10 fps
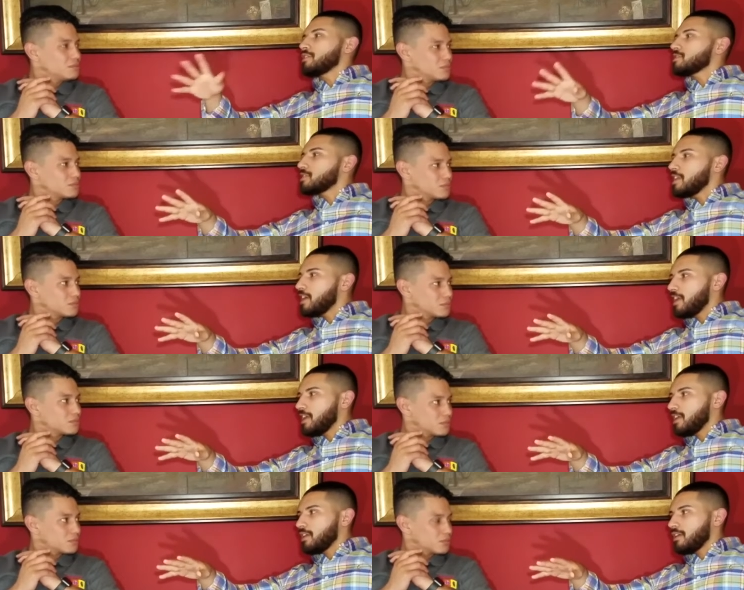Speaker 1: of
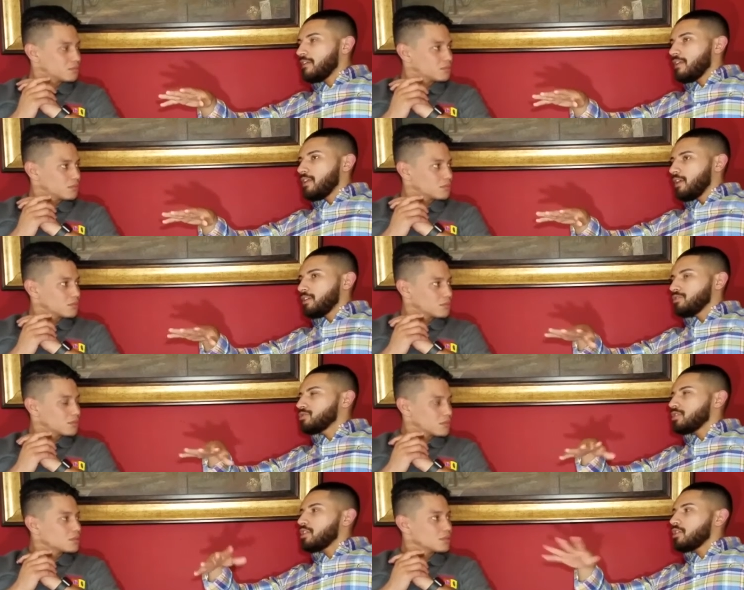slang and
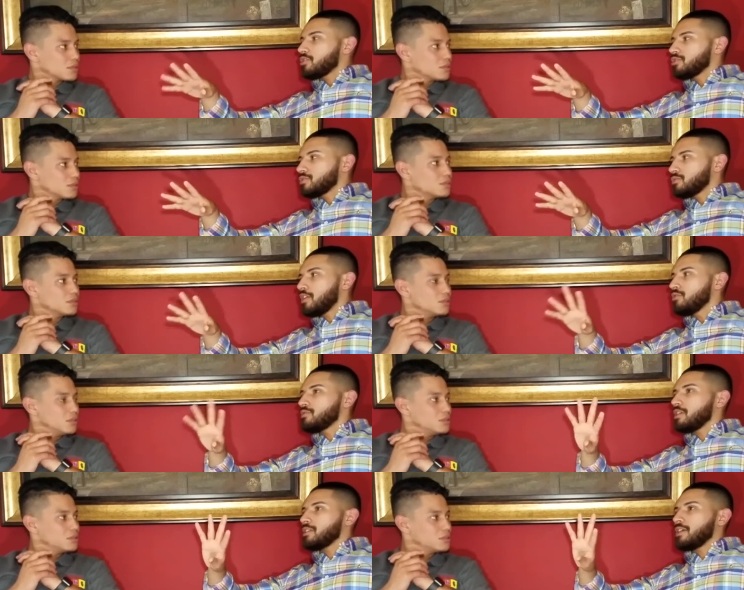uses a lot of curses. Why do you
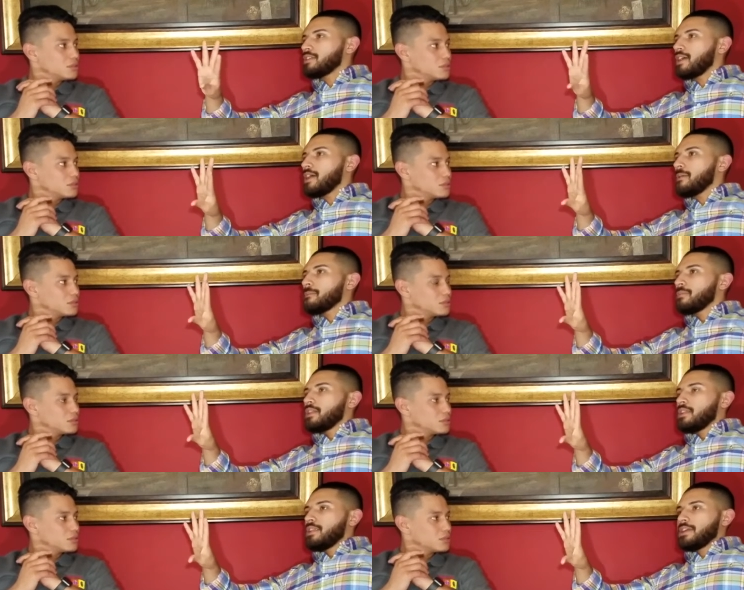think that
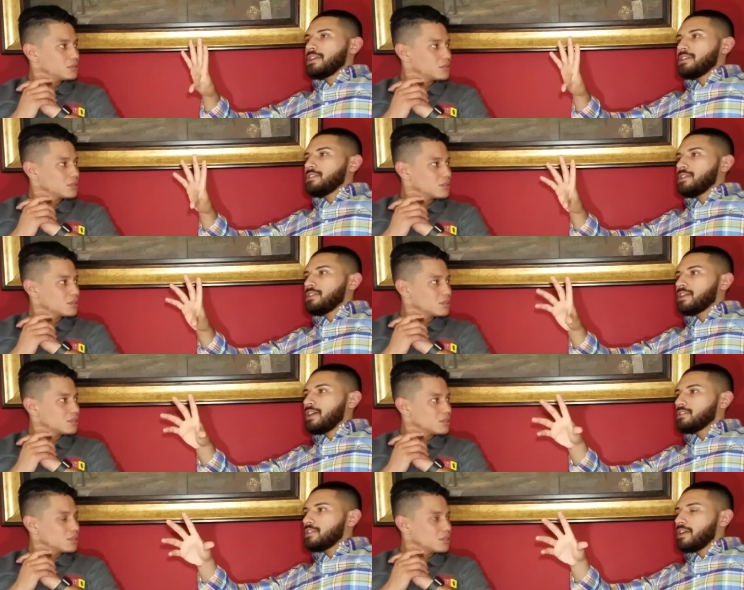like it
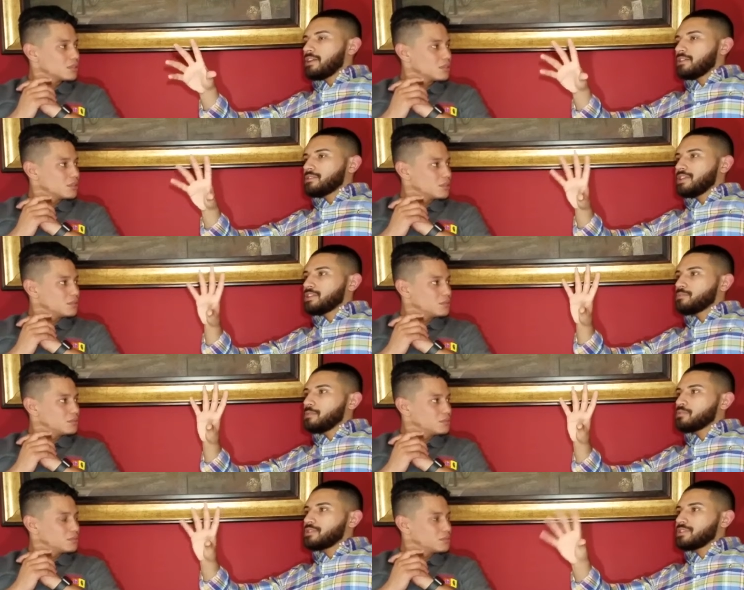kind of like takes
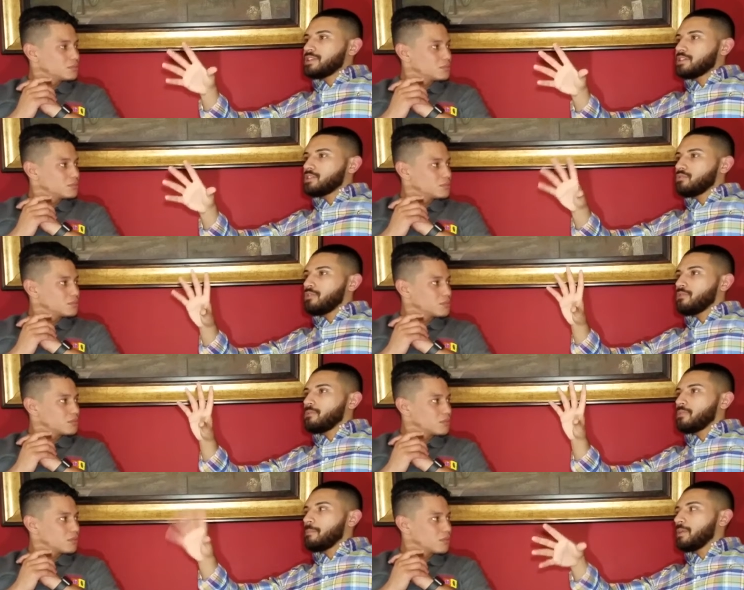people's attention away
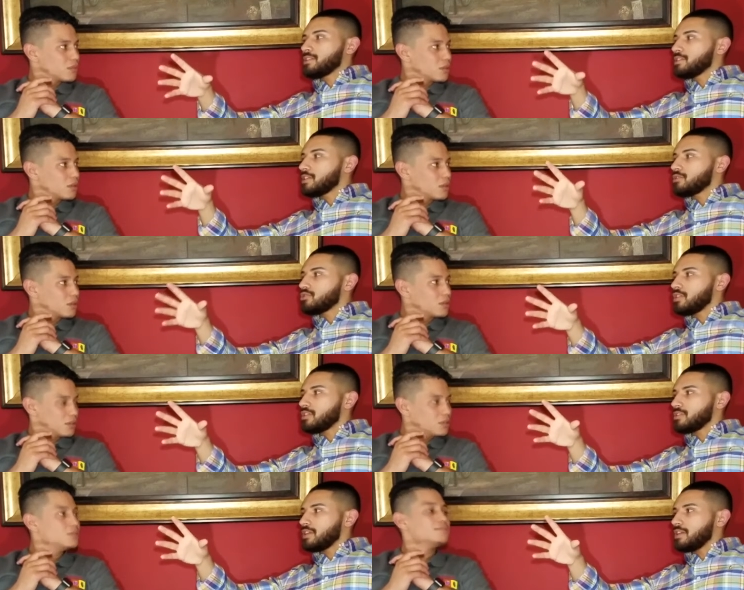from the message that they're
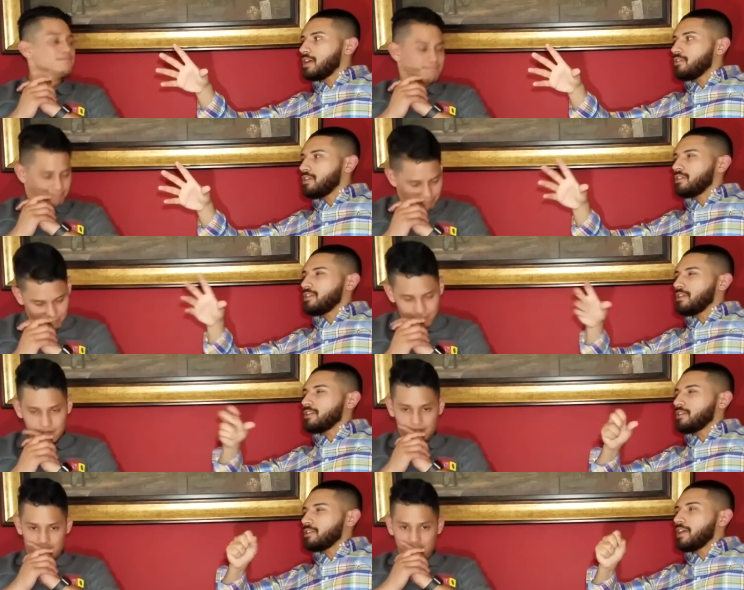trying to take out, and
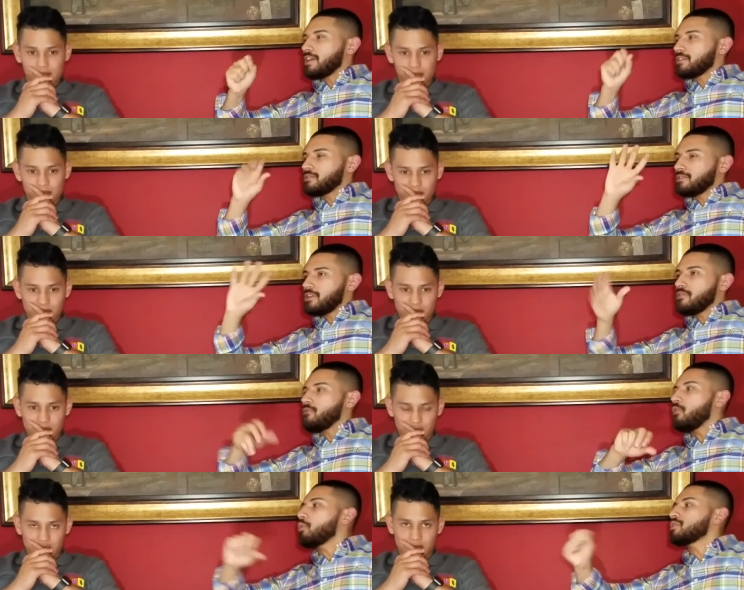it like
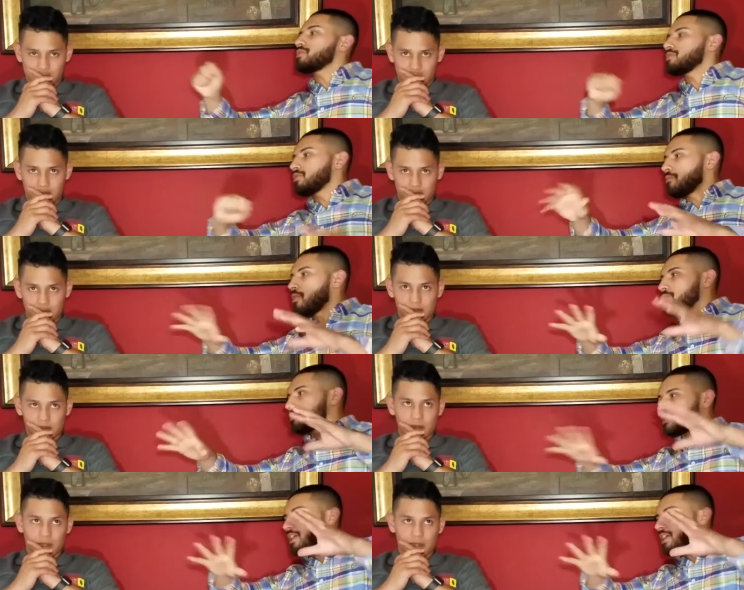unfocuses them almost? It